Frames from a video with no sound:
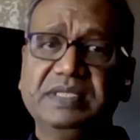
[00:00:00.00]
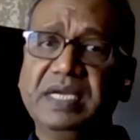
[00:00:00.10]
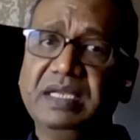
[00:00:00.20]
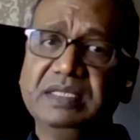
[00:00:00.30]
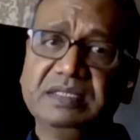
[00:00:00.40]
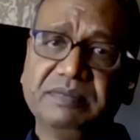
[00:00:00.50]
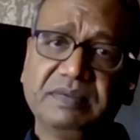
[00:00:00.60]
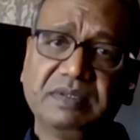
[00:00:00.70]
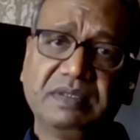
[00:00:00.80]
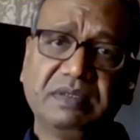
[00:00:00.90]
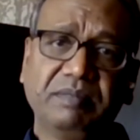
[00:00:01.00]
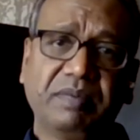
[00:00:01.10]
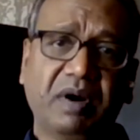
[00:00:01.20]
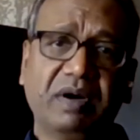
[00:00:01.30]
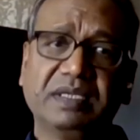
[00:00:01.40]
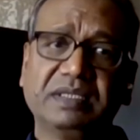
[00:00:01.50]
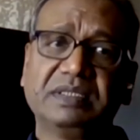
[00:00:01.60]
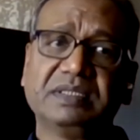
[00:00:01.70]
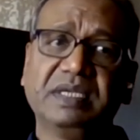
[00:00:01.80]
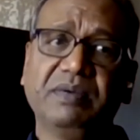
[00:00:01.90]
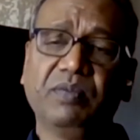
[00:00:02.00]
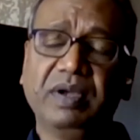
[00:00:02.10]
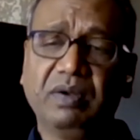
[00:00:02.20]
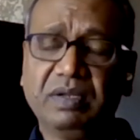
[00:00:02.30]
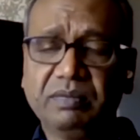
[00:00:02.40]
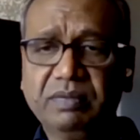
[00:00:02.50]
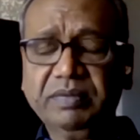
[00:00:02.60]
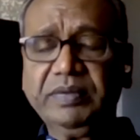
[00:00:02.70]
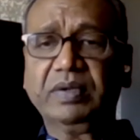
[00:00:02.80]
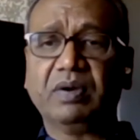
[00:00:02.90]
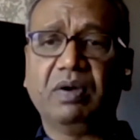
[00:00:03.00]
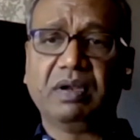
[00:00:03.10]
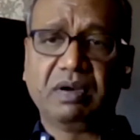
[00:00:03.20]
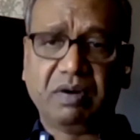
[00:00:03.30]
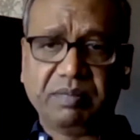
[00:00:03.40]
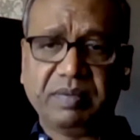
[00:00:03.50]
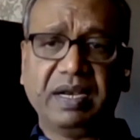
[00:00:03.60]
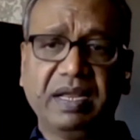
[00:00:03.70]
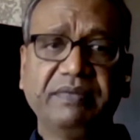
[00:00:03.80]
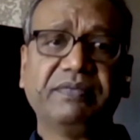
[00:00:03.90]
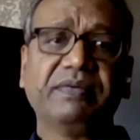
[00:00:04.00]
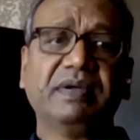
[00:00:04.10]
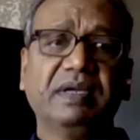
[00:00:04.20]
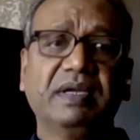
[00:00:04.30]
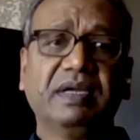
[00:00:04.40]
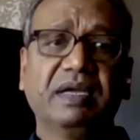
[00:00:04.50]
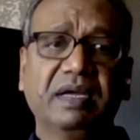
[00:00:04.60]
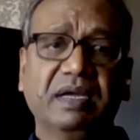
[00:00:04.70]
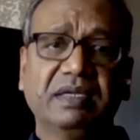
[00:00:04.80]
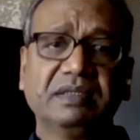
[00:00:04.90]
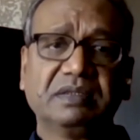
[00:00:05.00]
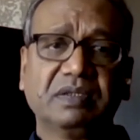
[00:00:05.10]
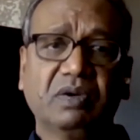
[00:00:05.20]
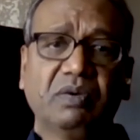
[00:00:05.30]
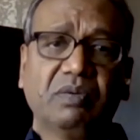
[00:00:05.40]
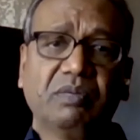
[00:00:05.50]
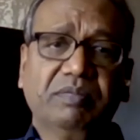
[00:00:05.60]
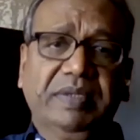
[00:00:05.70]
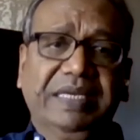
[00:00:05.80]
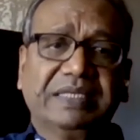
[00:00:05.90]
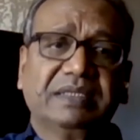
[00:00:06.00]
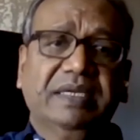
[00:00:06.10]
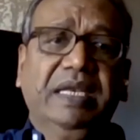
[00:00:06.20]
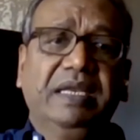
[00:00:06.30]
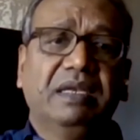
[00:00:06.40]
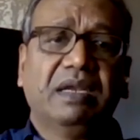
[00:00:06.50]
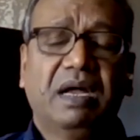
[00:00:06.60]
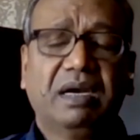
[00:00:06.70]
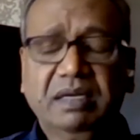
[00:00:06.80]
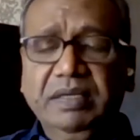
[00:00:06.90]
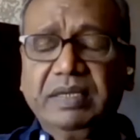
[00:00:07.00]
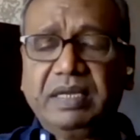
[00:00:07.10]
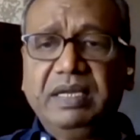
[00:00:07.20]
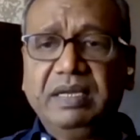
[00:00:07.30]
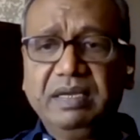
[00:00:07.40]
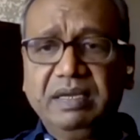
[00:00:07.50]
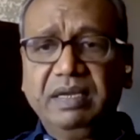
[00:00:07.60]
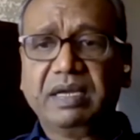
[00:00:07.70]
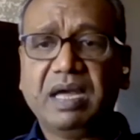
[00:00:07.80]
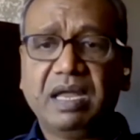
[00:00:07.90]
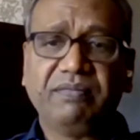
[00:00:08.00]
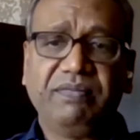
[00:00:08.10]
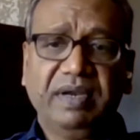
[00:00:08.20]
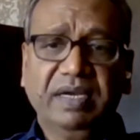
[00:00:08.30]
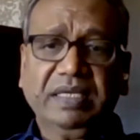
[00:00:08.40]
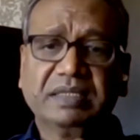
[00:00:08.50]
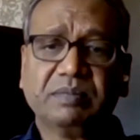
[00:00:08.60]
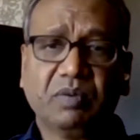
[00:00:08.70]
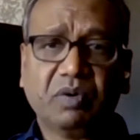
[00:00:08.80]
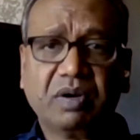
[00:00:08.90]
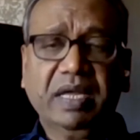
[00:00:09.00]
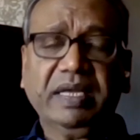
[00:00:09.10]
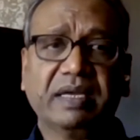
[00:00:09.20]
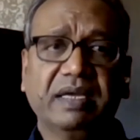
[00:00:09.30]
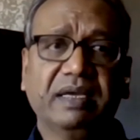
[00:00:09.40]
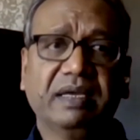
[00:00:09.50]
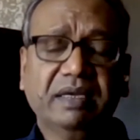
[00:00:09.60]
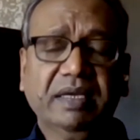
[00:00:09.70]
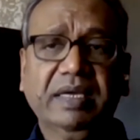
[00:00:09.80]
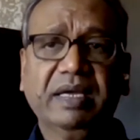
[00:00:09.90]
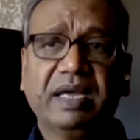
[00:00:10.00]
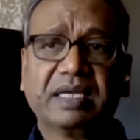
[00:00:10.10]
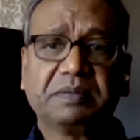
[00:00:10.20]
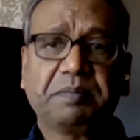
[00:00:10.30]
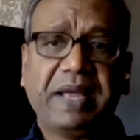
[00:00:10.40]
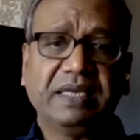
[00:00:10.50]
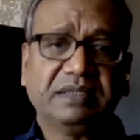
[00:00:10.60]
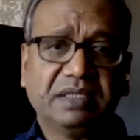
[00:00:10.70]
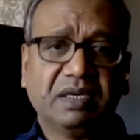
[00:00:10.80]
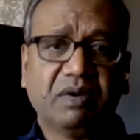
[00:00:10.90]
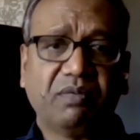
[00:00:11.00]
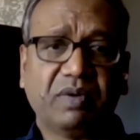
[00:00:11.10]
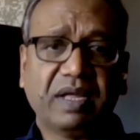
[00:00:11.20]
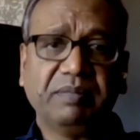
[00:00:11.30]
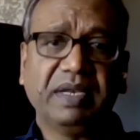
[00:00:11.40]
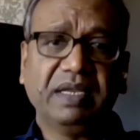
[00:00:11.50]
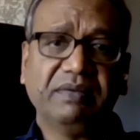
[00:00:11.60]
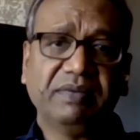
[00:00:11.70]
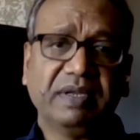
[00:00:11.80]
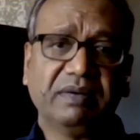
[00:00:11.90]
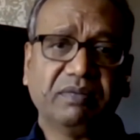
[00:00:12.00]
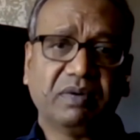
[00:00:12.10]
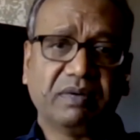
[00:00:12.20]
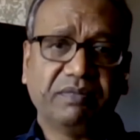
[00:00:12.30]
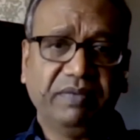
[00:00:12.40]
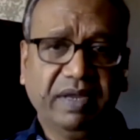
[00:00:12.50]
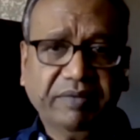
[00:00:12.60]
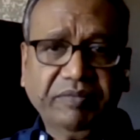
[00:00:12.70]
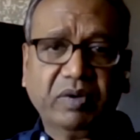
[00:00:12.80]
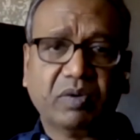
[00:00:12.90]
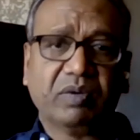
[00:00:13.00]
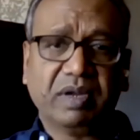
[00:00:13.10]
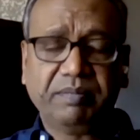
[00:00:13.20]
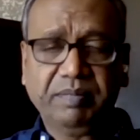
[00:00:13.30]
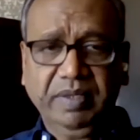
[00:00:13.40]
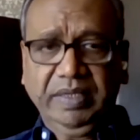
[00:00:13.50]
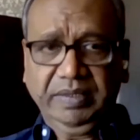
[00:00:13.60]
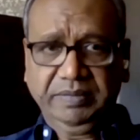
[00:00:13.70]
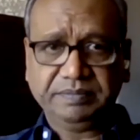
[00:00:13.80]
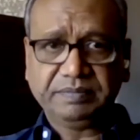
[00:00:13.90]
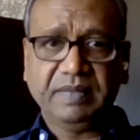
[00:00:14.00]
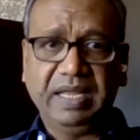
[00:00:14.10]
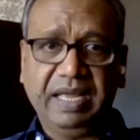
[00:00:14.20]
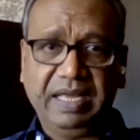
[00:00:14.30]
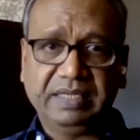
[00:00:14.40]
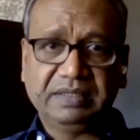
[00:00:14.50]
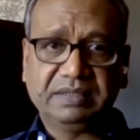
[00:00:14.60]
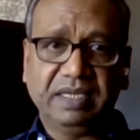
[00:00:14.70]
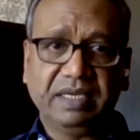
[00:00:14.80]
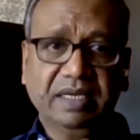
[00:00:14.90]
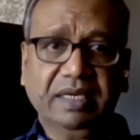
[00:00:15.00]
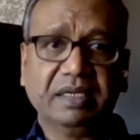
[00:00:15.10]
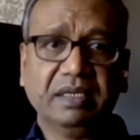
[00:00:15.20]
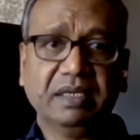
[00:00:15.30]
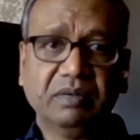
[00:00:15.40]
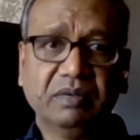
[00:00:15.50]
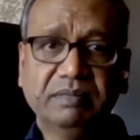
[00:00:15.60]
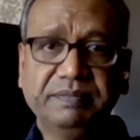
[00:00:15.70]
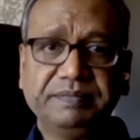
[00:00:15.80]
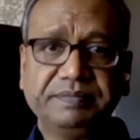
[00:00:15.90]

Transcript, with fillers: Jainism brought us the same way all the all around my life. Uh, so there is really not a, a conflict. It's more like a expansion of what I believe in, what we have grown up as and continue.